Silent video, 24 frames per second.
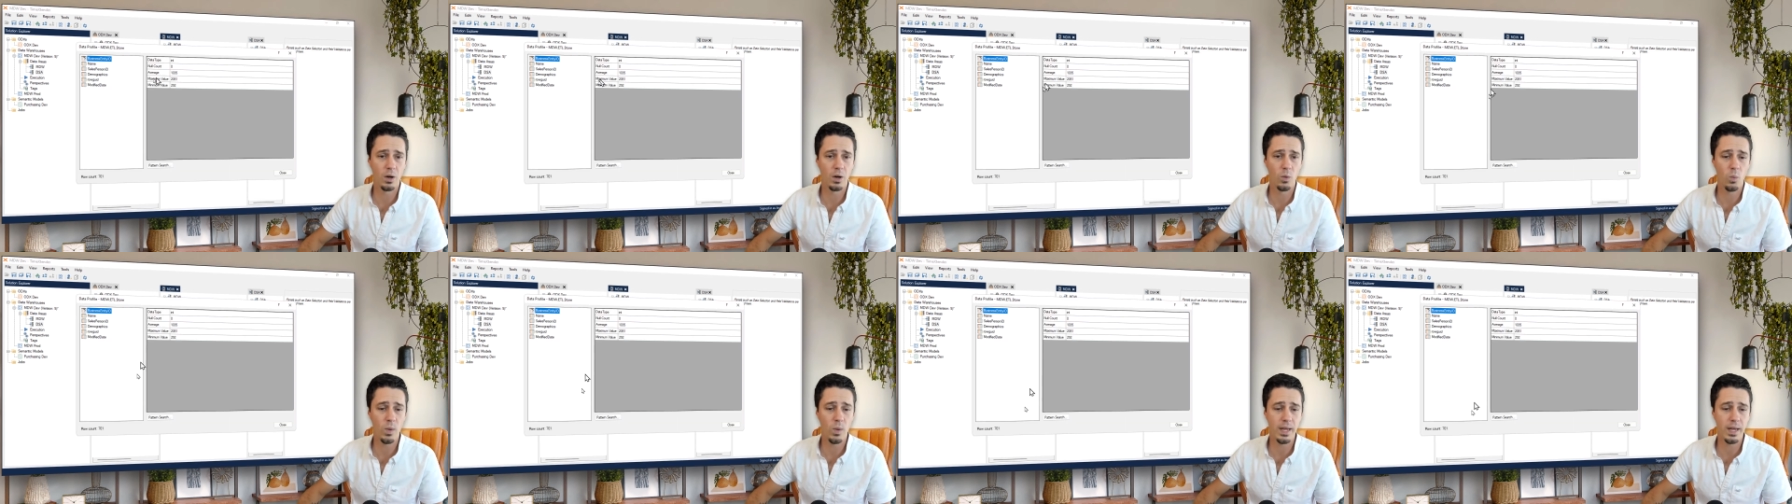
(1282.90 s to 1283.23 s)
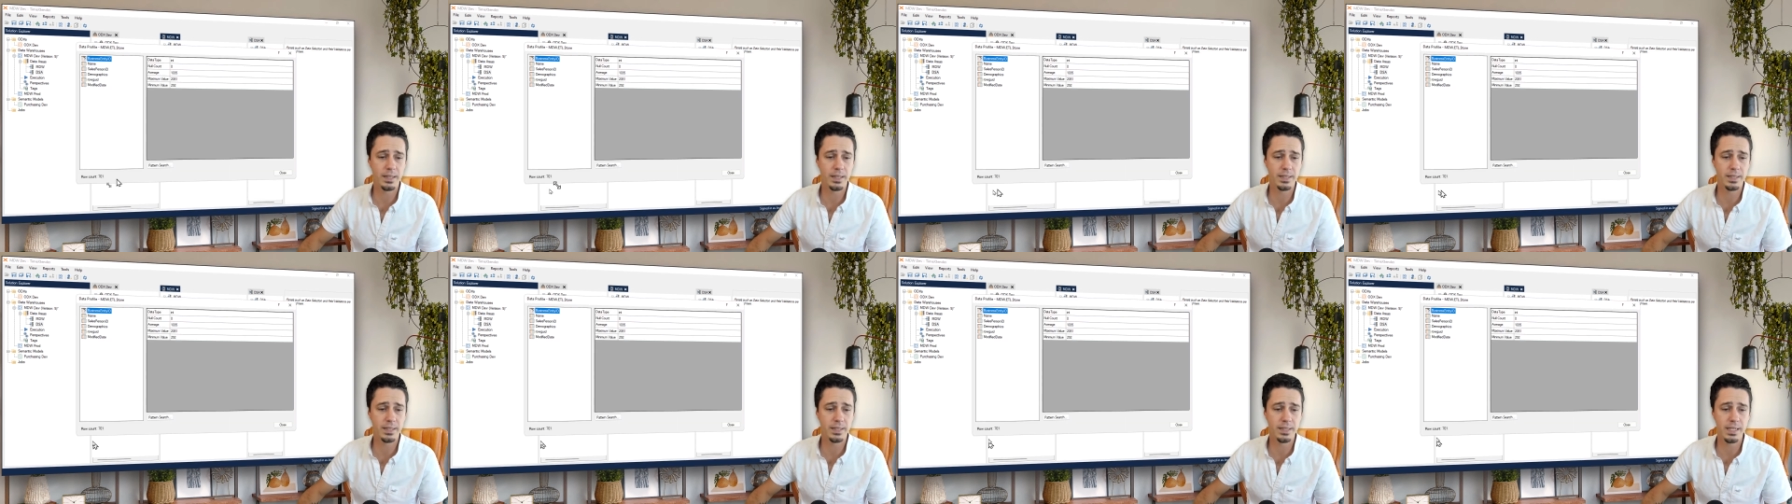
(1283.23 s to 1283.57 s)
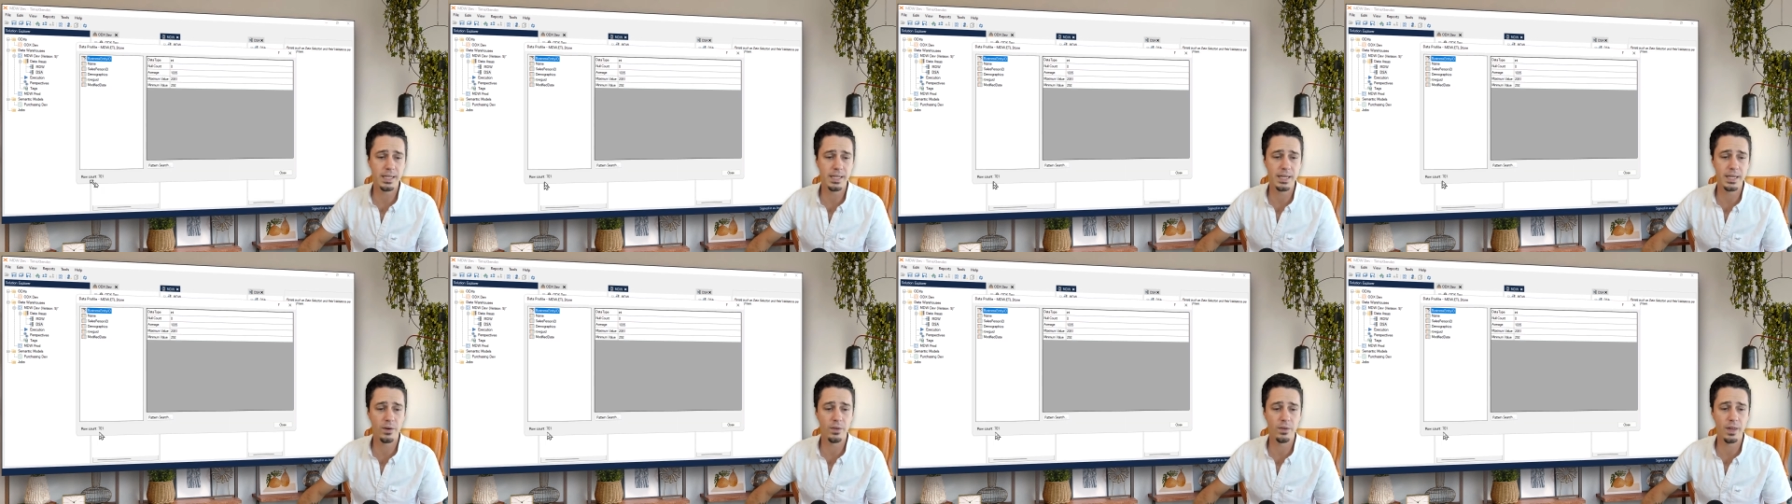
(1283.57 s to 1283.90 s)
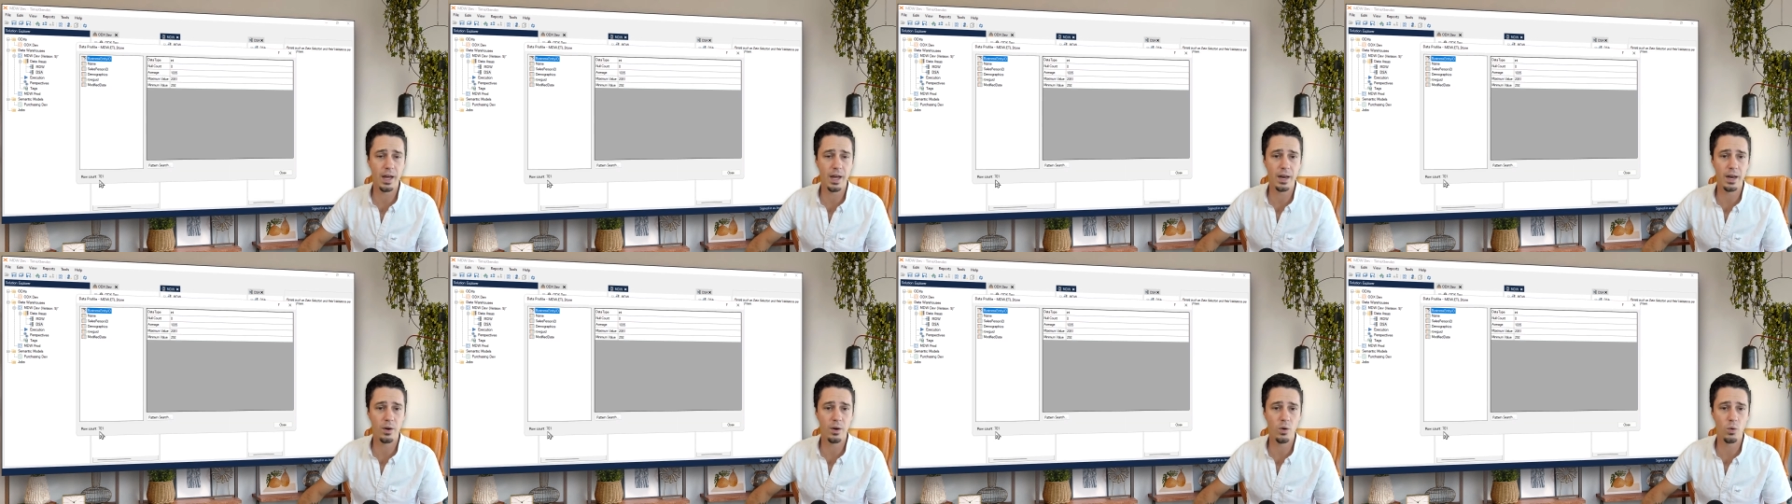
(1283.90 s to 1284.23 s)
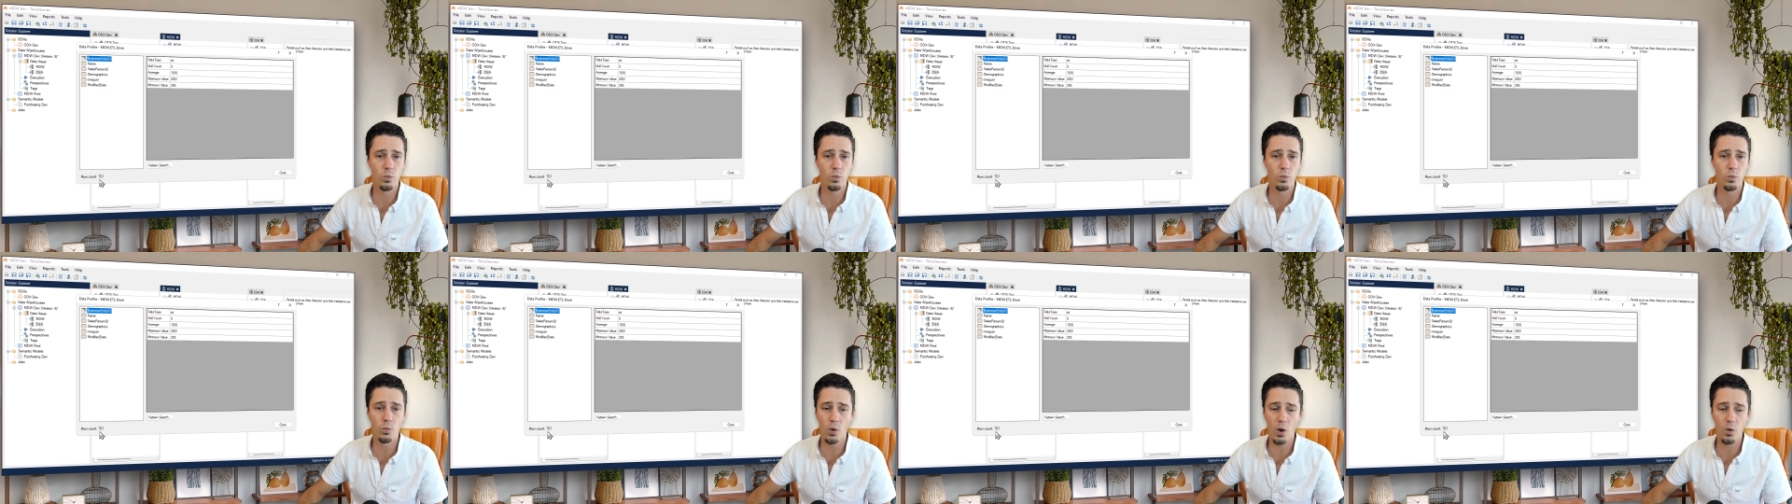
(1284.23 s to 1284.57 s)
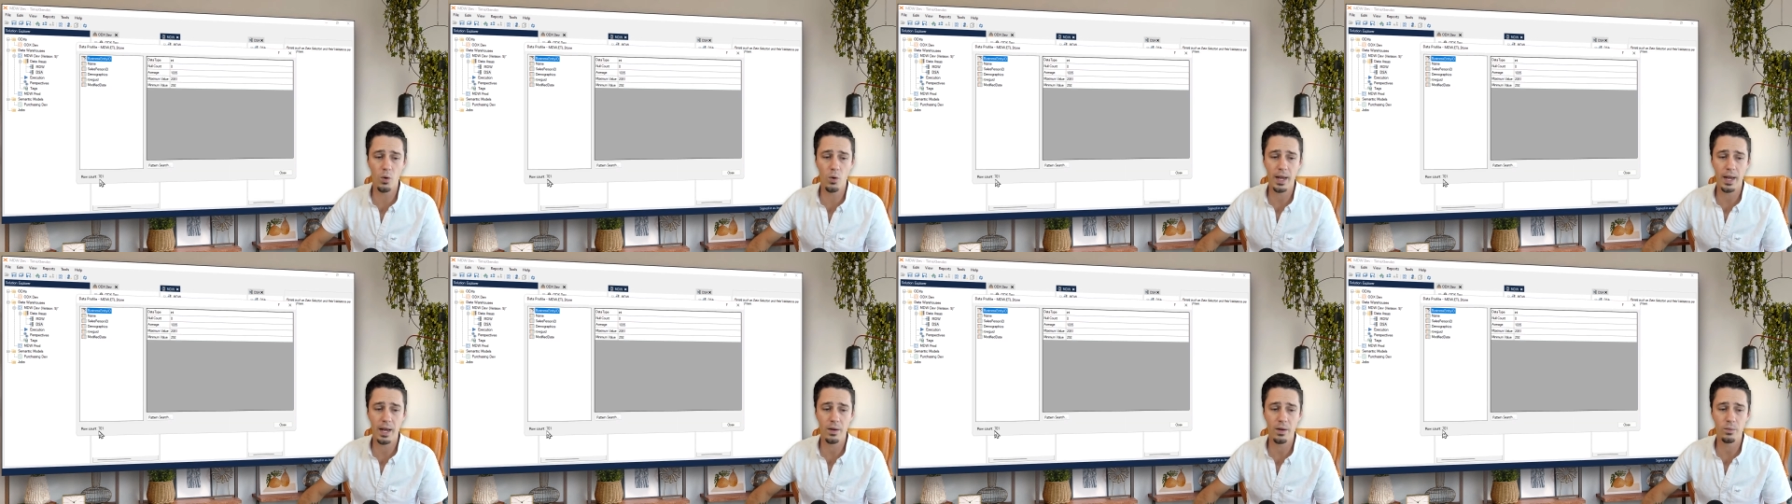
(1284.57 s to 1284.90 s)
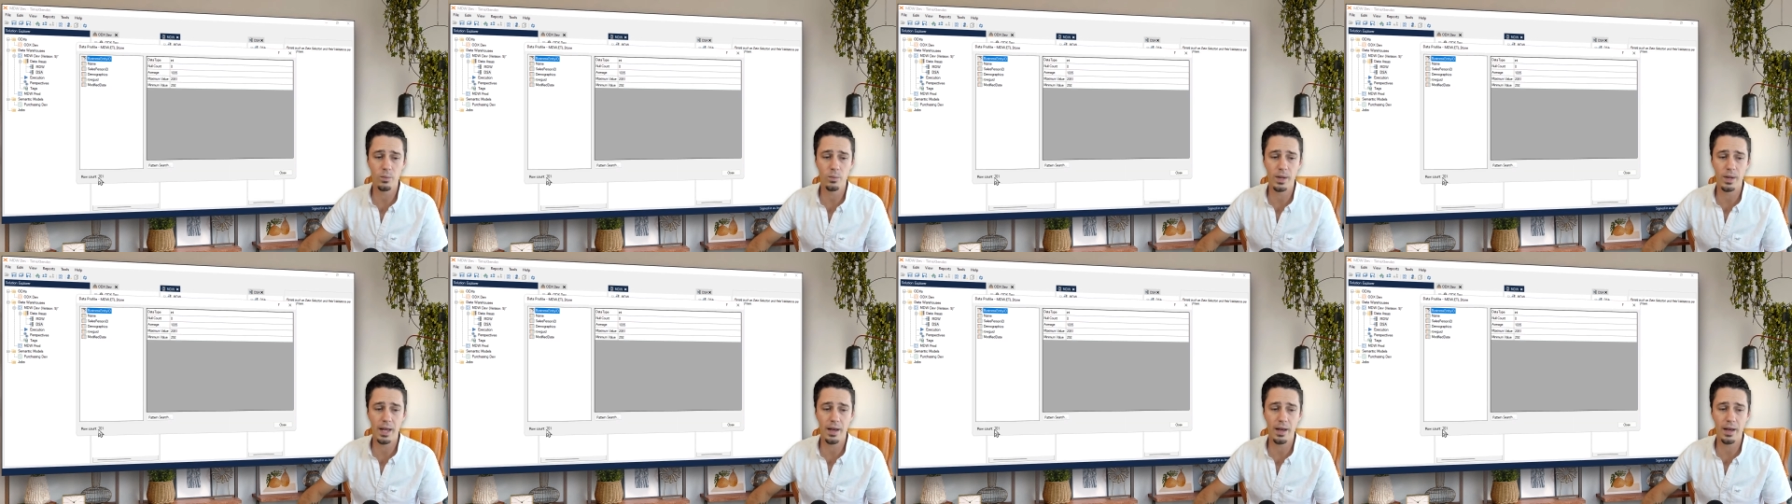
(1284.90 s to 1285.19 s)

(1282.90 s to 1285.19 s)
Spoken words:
We can see here that row count,